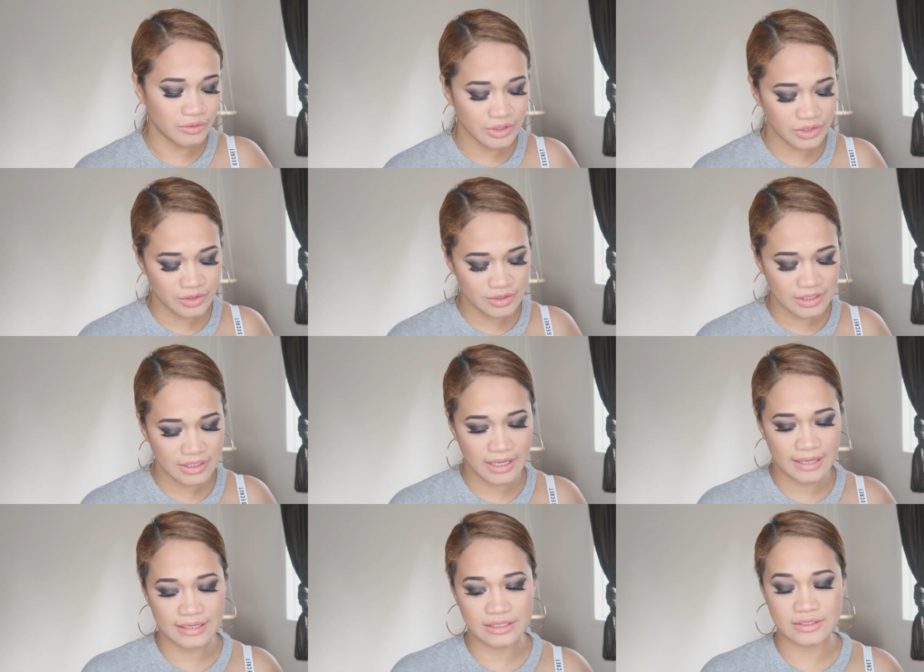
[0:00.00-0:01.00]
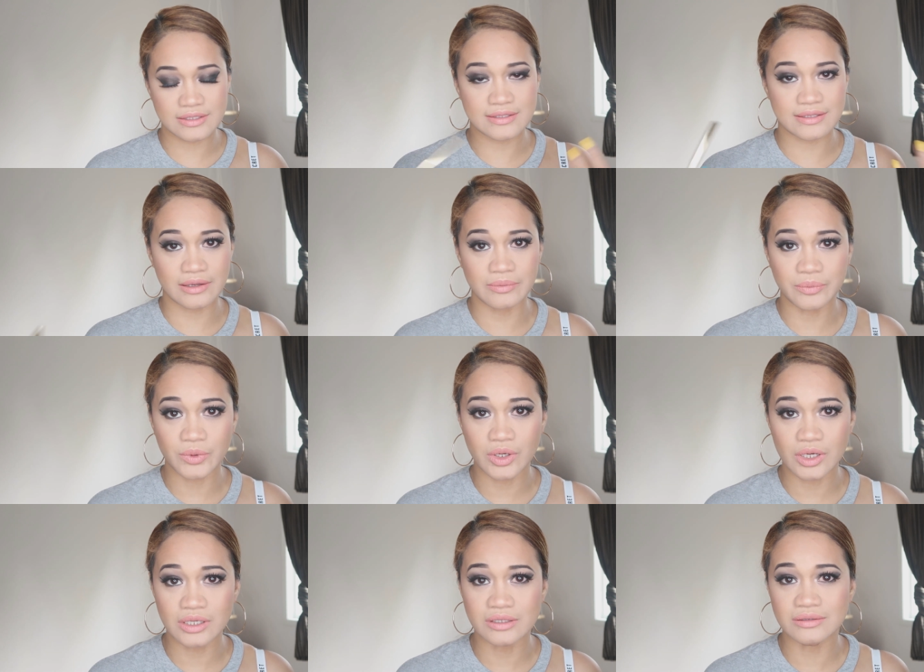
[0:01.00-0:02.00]
So we're using a
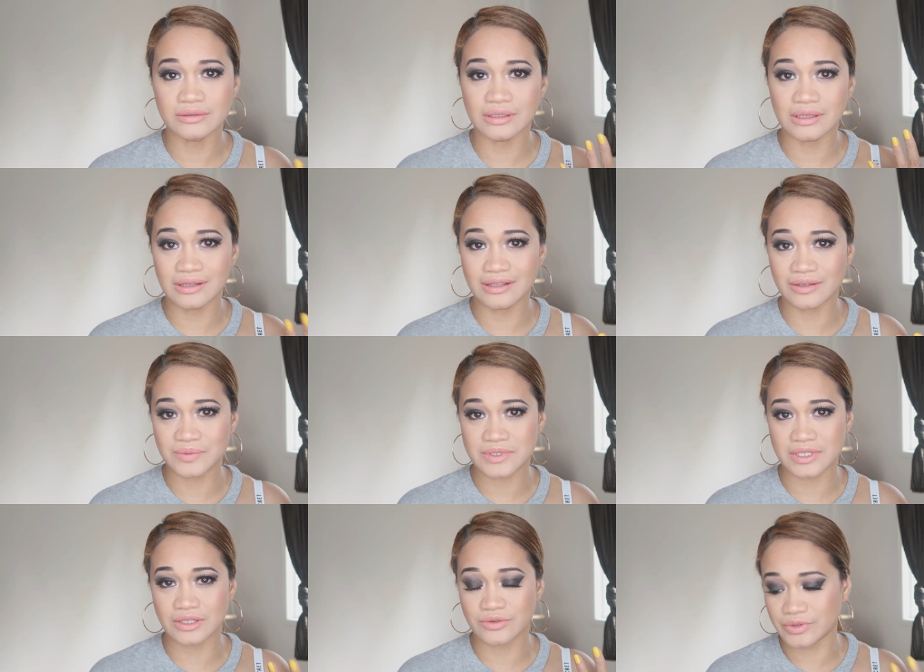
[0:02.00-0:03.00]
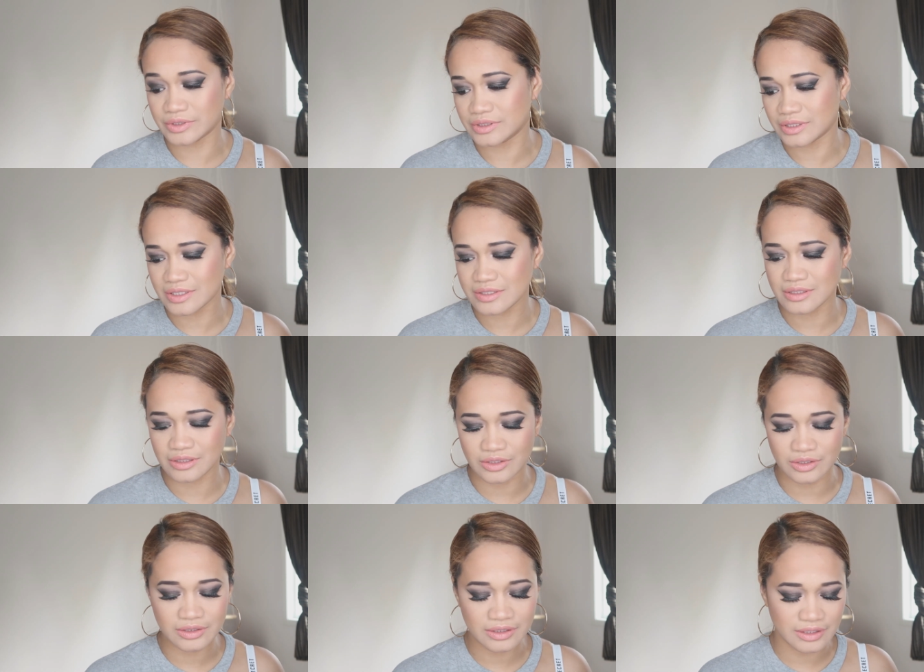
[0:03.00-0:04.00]
simple lipstick with this
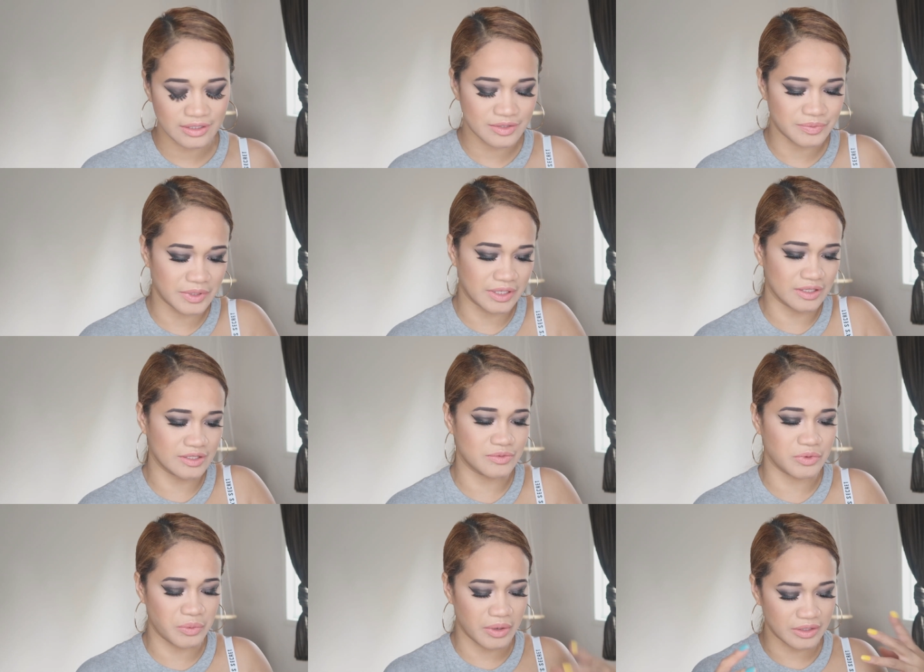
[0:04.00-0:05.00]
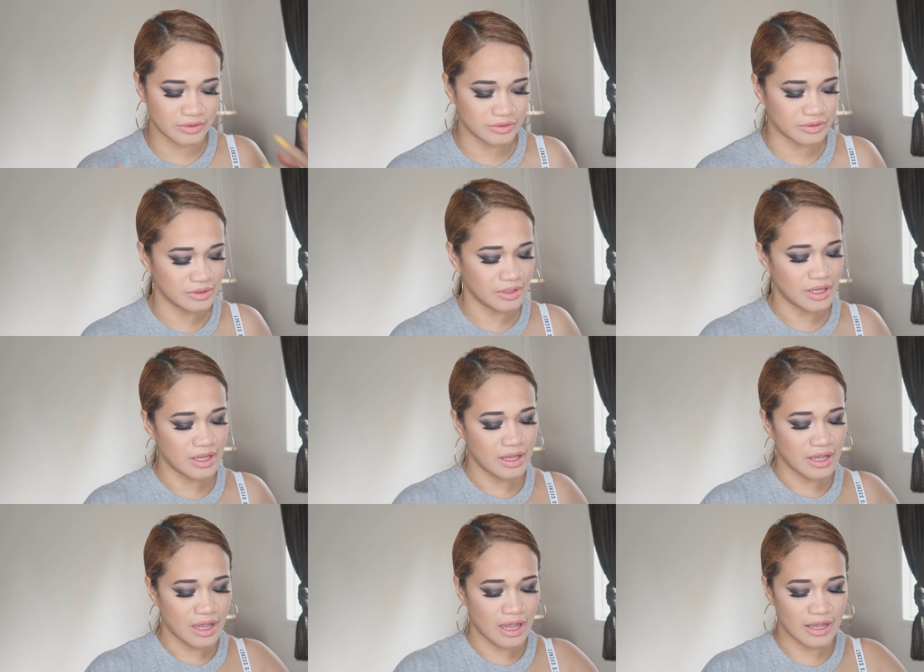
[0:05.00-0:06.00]
look. It's because we wanted to
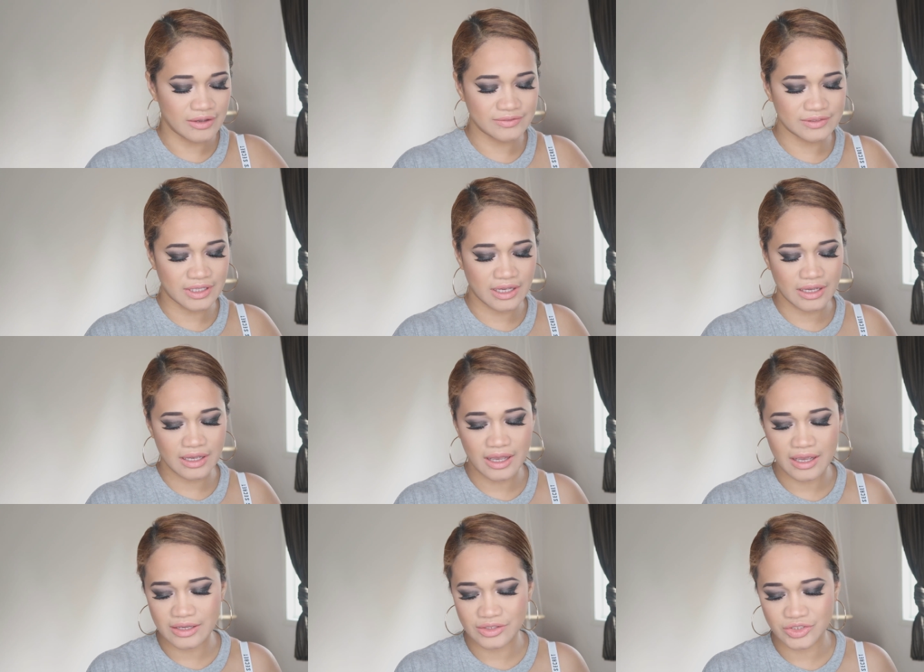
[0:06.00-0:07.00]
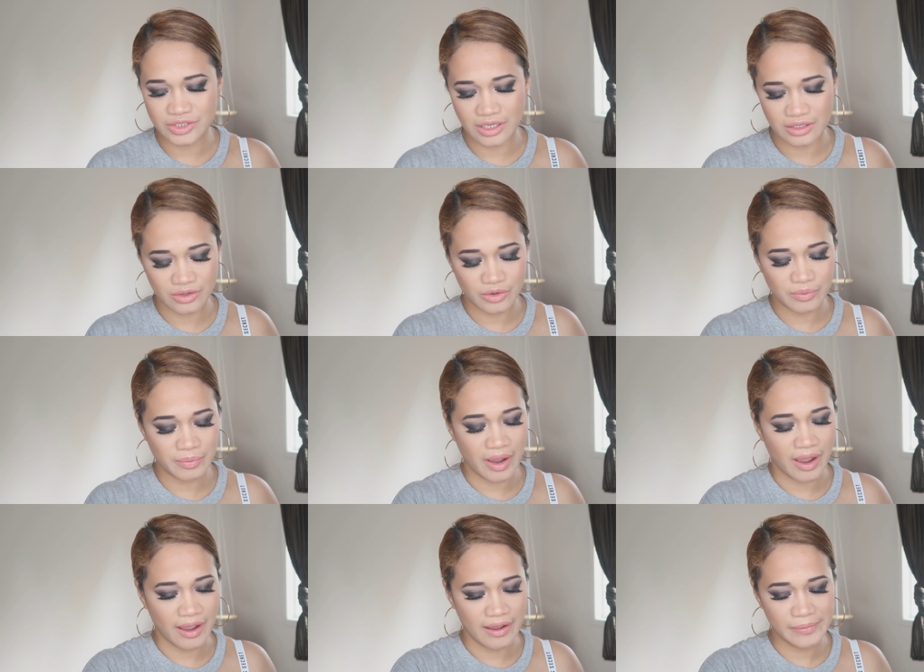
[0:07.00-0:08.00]
have the eyeshadow
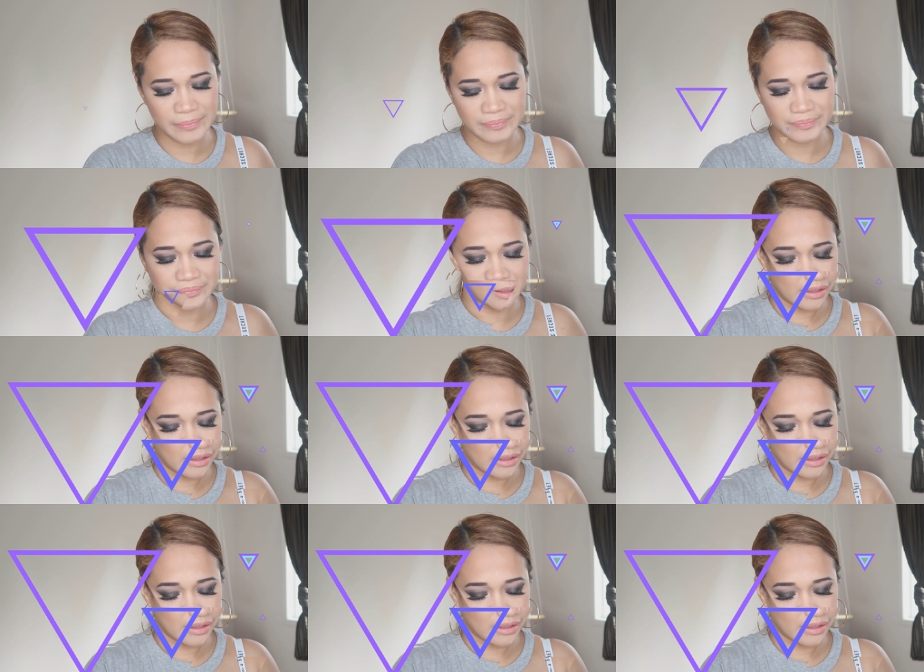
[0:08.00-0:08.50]
pop.